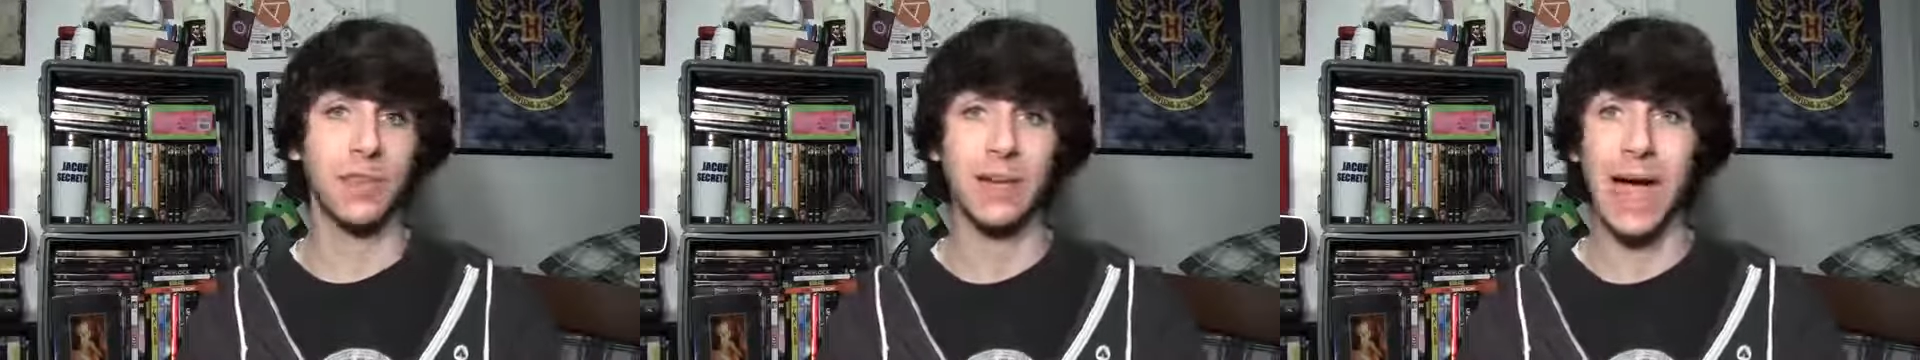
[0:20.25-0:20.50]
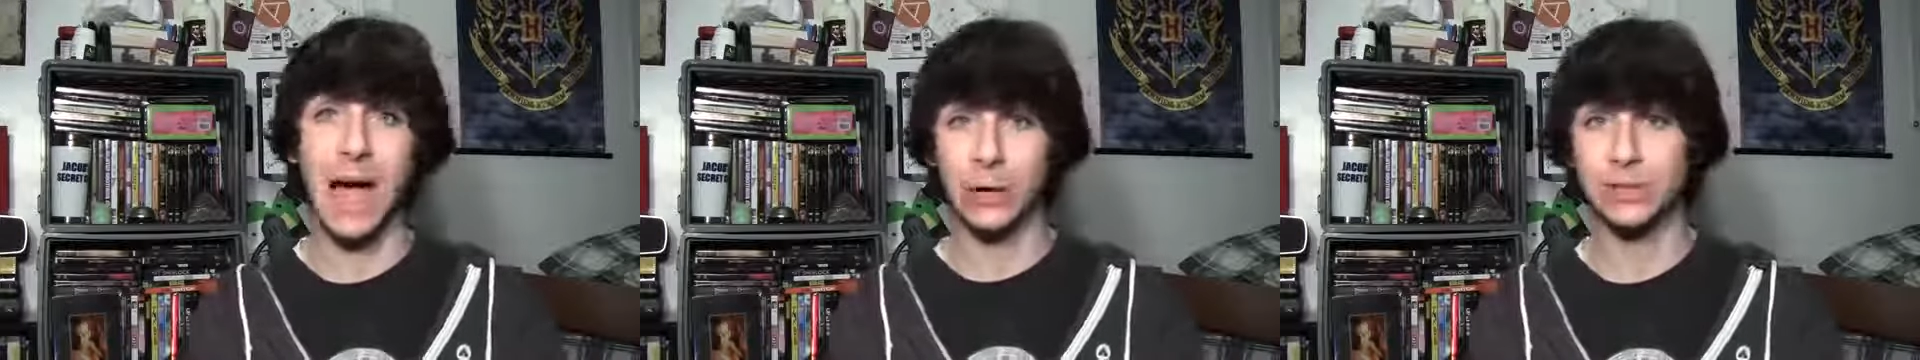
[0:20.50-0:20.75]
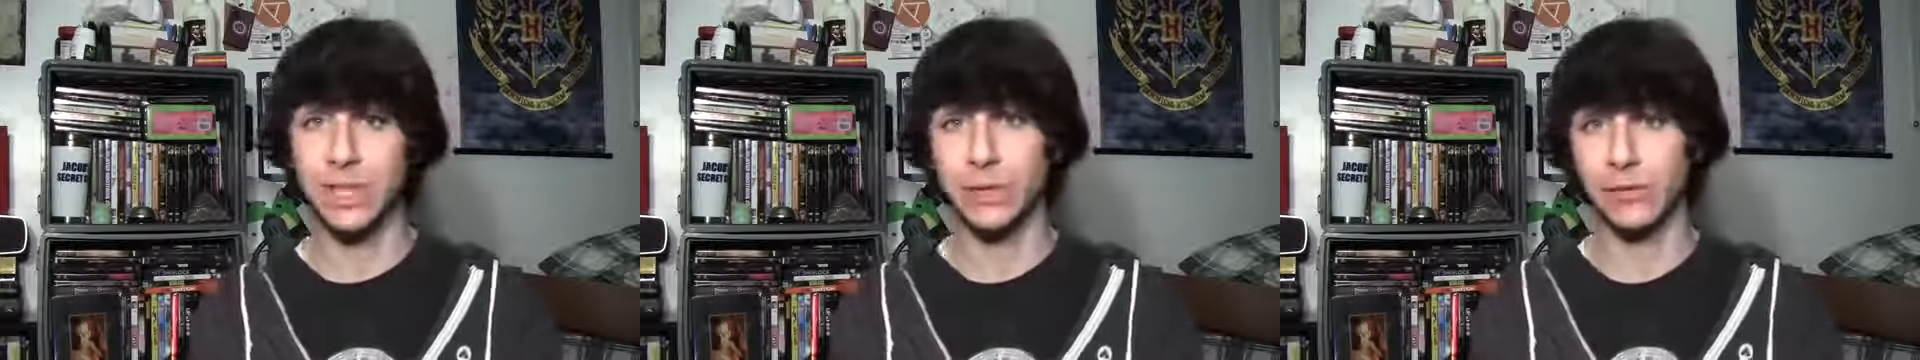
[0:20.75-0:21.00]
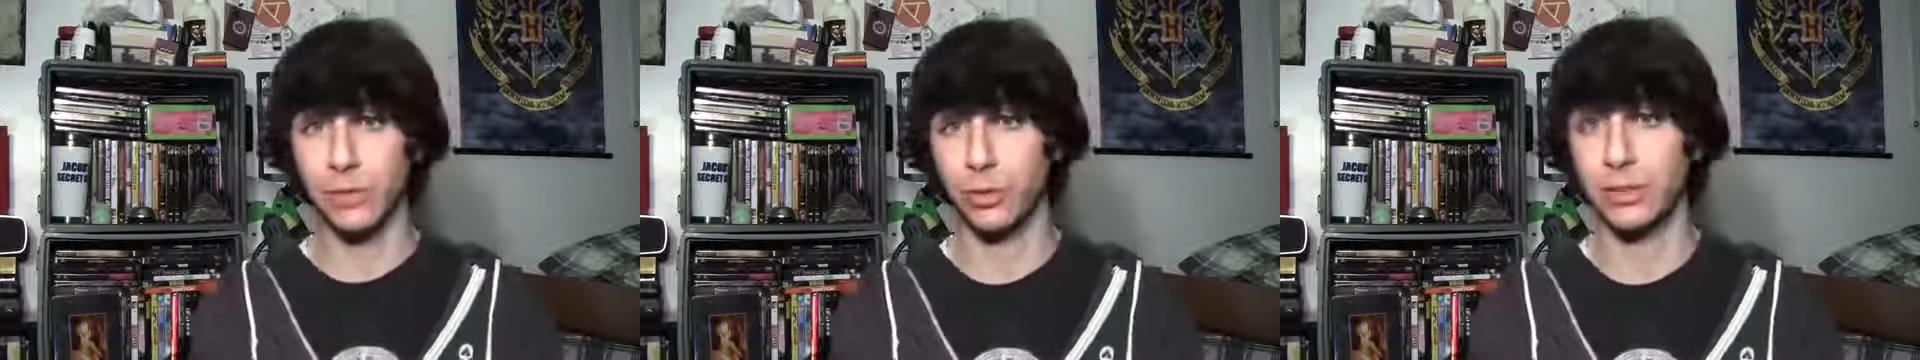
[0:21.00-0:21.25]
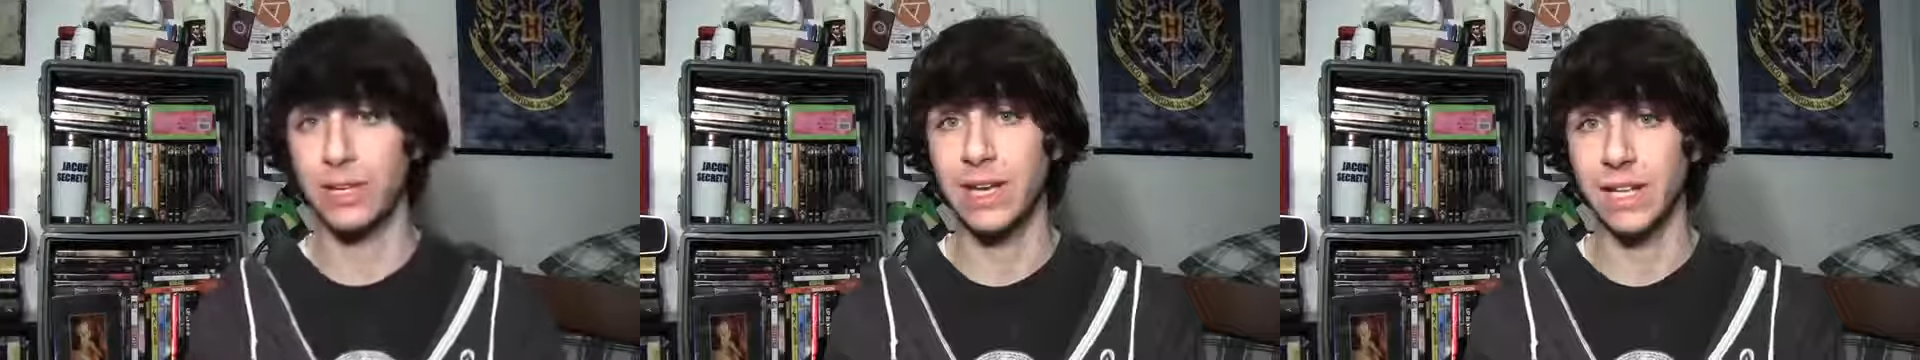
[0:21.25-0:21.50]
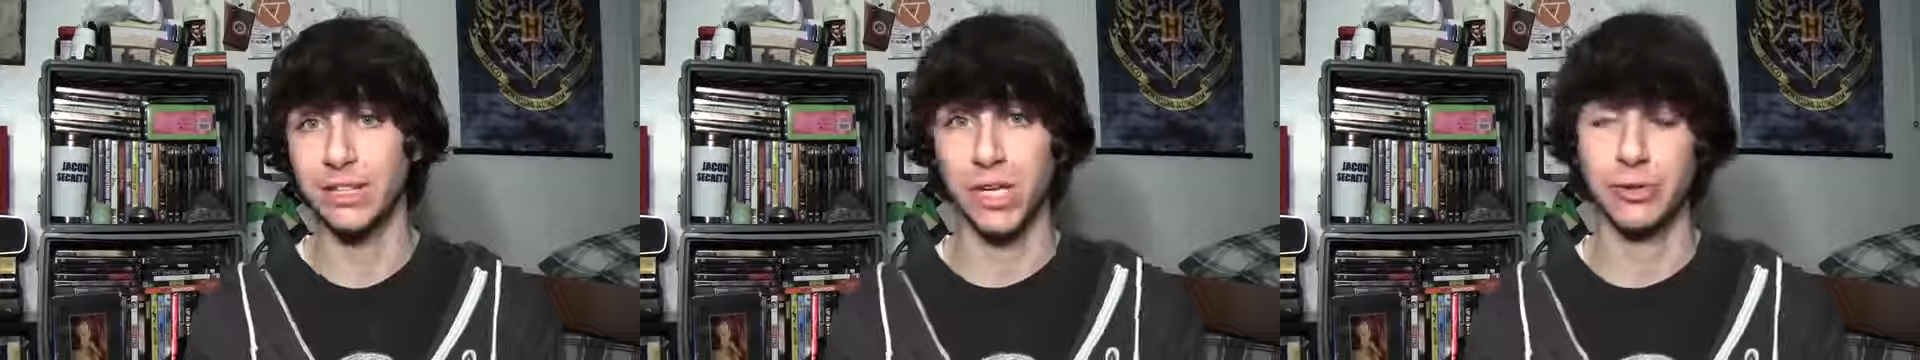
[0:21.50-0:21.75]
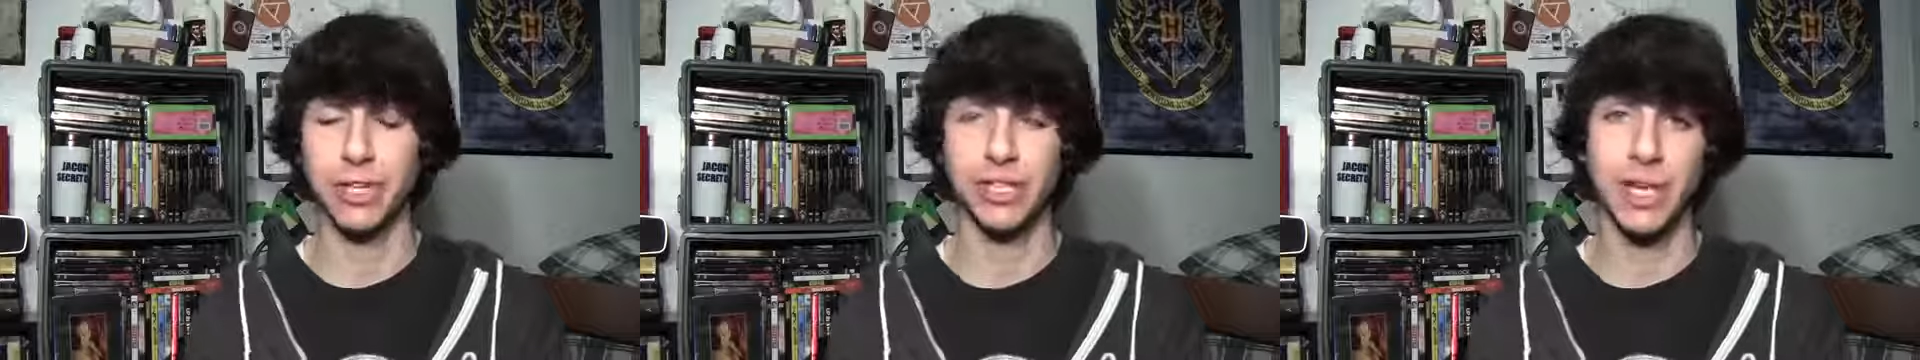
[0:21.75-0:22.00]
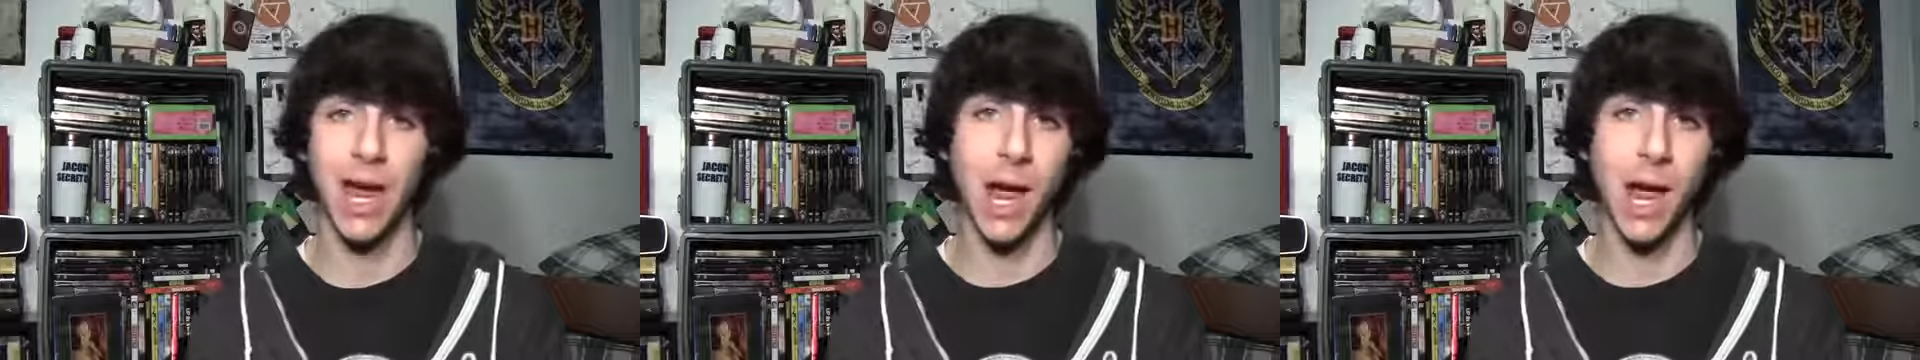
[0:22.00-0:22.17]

the housing for the next generation